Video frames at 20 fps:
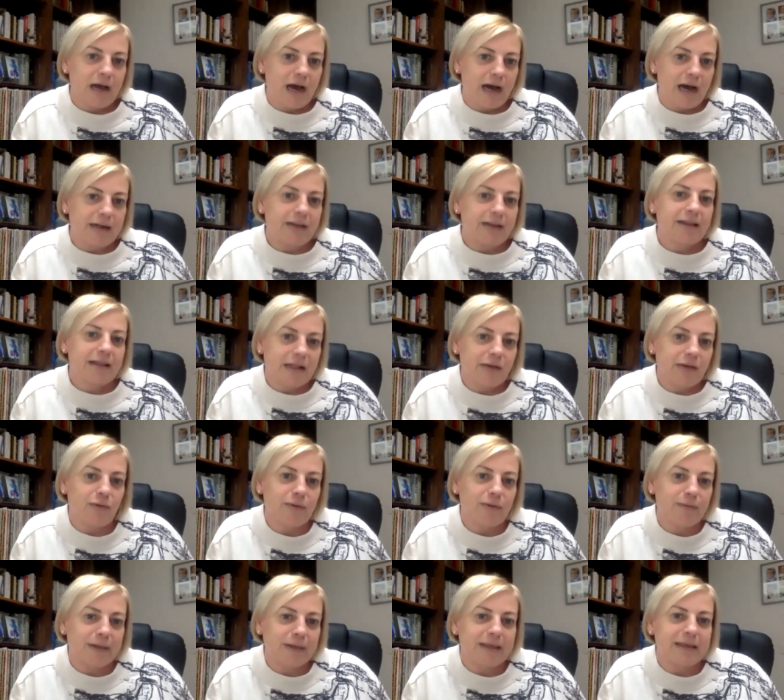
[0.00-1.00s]
And I think there
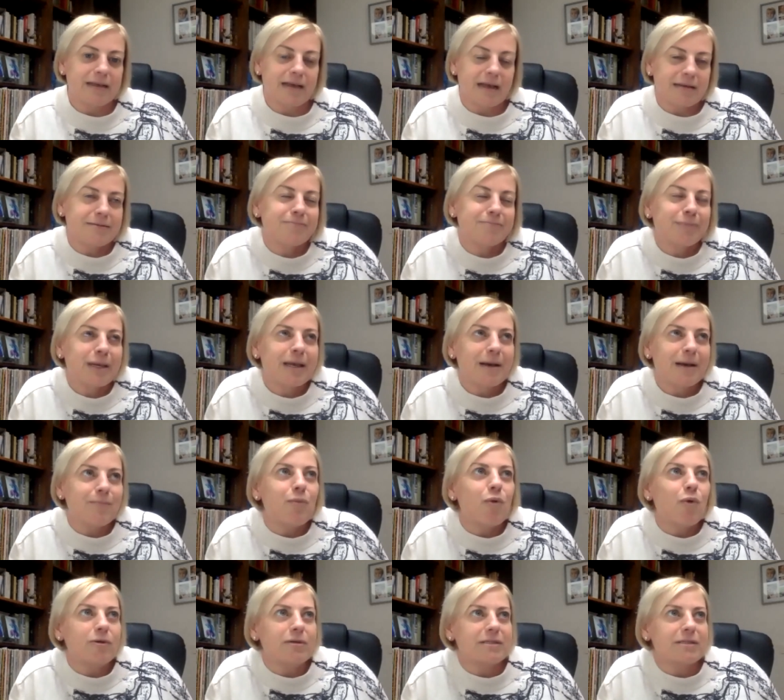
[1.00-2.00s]
will become
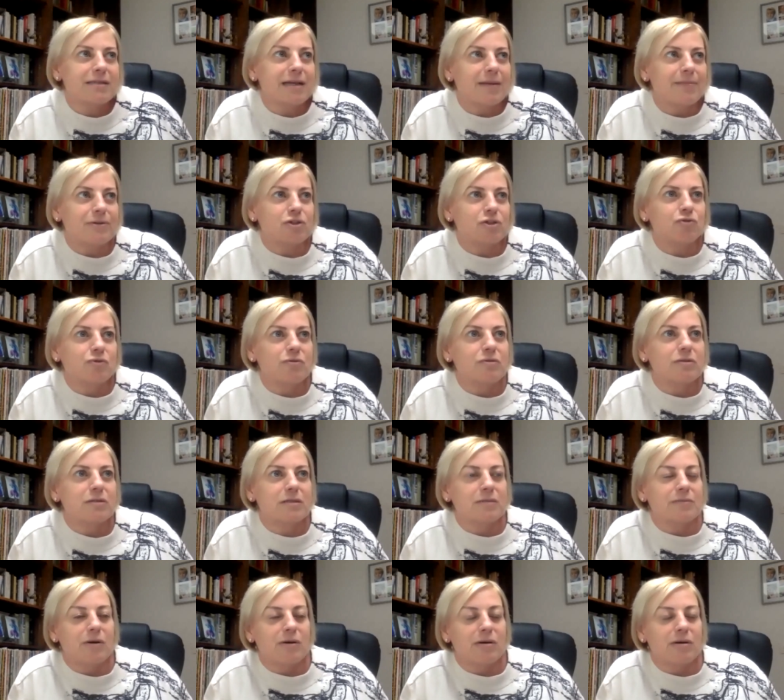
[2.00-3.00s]
more established routes
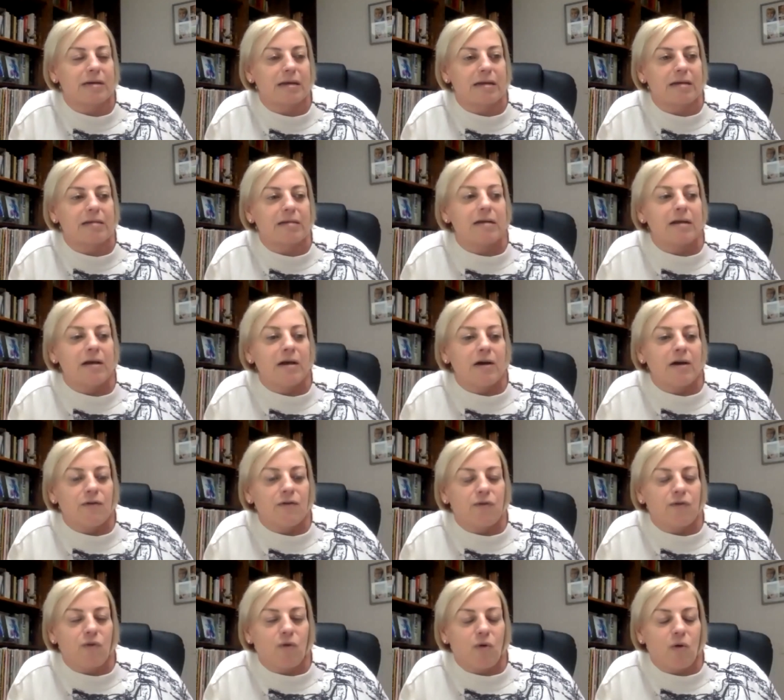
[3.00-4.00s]
to market
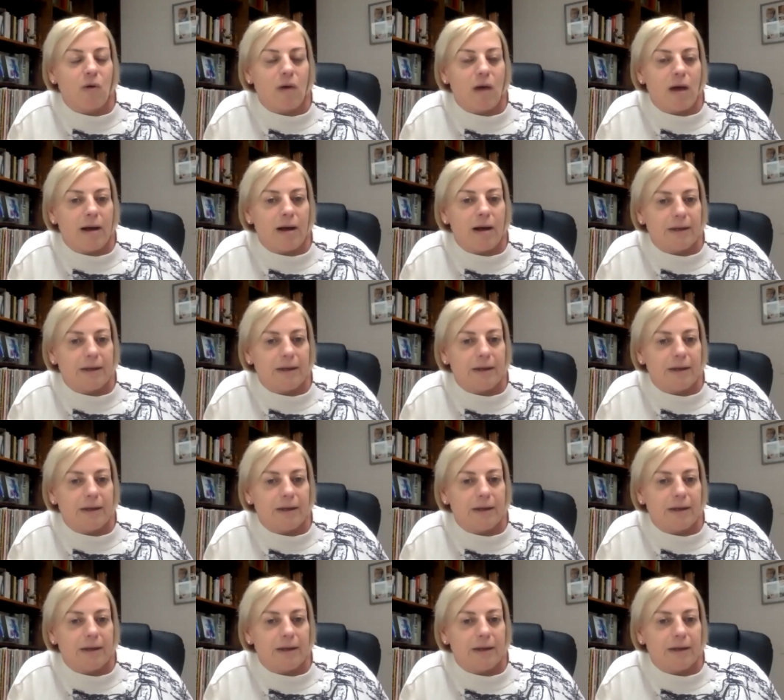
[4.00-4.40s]
for